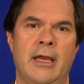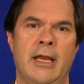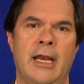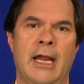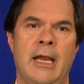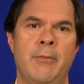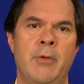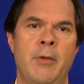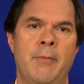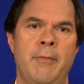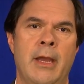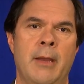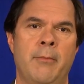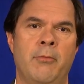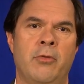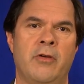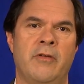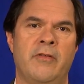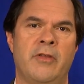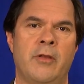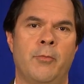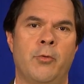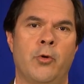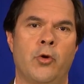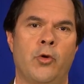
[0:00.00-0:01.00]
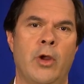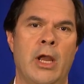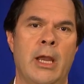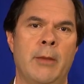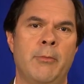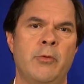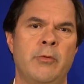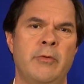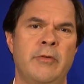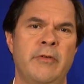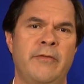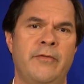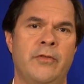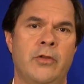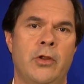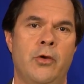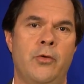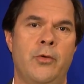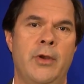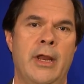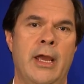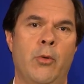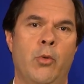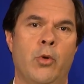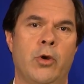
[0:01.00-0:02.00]
and I'm a member of the Programmable
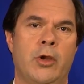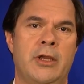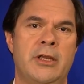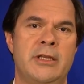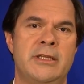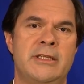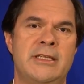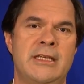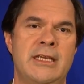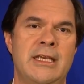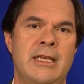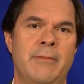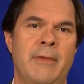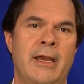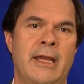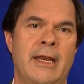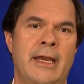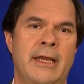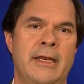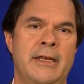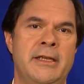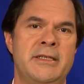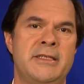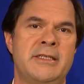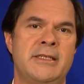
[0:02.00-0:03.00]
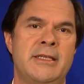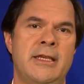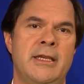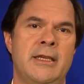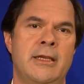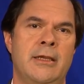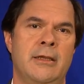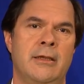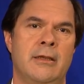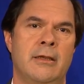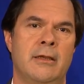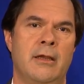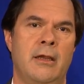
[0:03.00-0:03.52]
Flow networking team at NEC.